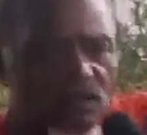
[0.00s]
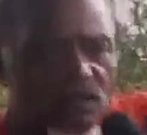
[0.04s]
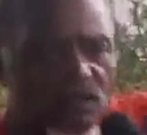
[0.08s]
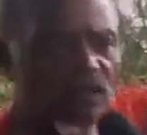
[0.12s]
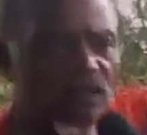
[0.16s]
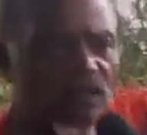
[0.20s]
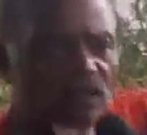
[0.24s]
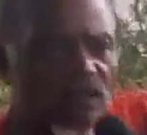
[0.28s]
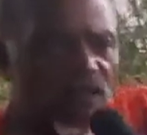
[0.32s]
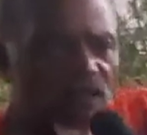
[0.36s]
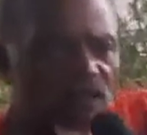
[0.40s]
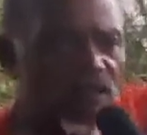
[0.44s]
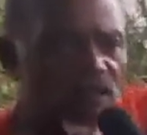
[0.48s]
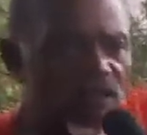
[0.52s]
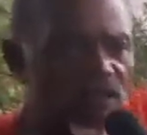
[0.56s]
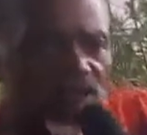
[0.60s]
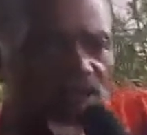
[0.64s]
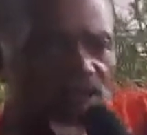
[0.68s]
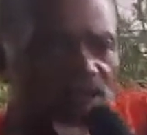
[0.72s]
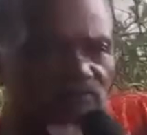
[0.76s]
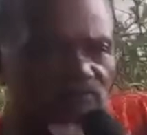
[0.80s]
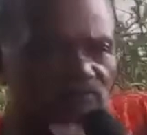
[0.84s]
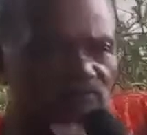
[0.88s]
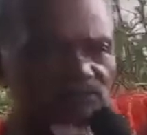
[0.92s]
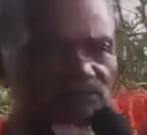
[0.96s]
Okay,
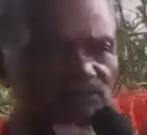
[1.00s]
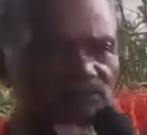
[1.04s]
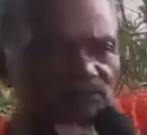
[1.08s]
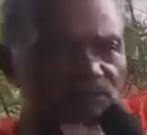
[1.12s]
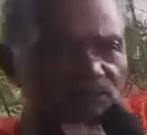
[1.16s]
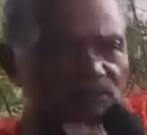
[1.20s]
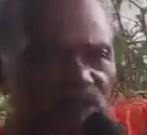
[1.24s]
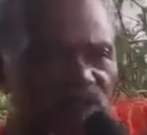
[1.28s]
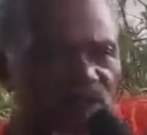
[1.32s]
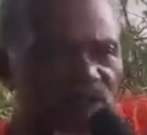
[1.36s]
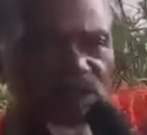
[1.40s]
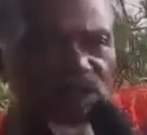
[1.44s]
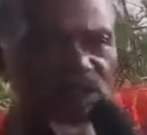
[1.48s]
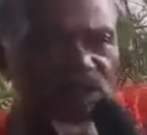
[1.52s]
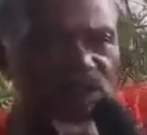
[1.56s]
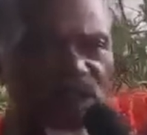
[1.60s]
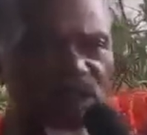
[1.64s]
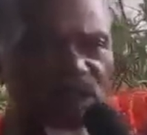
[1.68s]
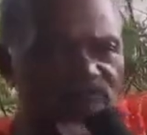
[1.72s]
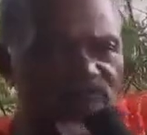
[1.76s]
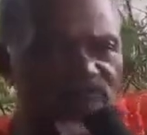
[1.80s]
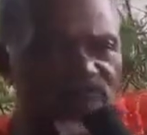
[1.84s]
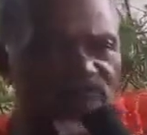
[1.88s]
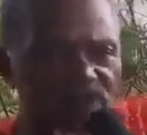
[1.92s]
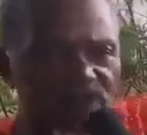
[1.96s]
the toughest opponent
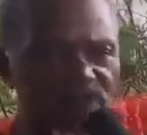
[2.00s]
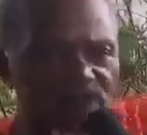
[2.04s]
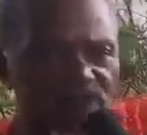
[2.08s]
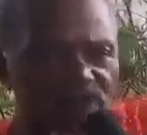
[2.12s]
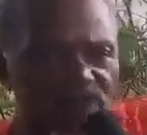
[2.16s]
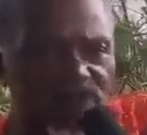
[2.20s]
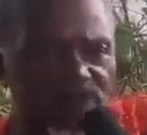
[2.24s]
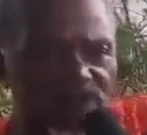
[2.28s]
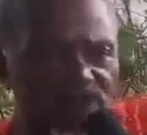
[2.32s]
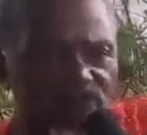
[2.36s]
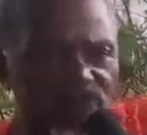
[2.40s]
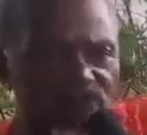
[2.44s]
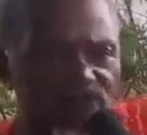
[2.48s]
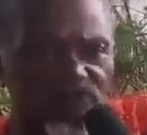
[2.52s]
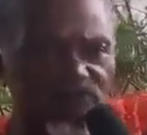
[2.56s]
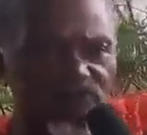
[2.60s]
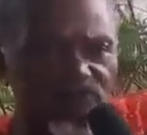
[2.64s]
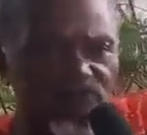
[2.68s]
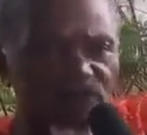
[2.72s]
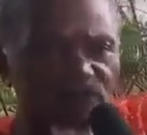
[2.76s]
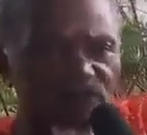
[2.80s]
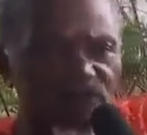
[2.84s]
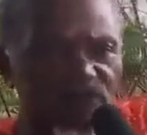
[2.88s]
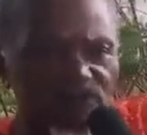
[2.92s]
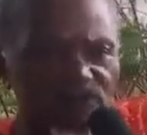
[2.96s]
I've met that we
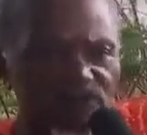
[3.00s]
played